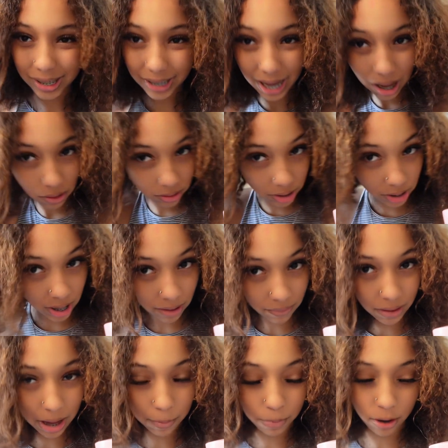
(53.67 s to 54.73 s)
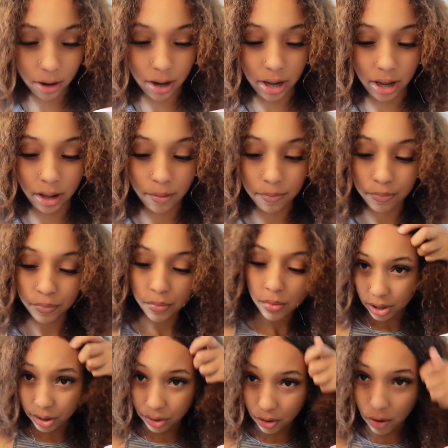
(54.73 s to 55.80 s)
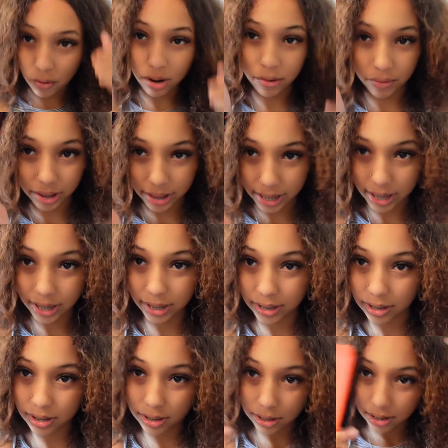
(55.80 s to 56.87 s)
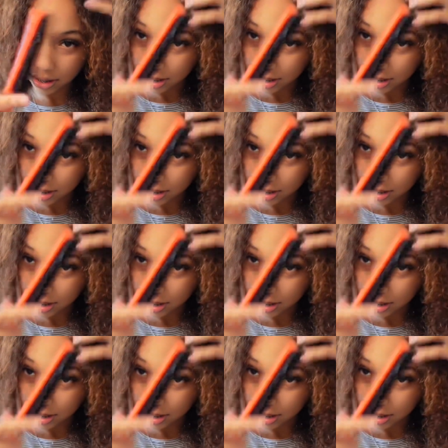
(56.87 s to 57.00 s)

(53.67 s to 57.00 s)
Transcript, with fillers: Yeah, once you have that parted, you go in with this.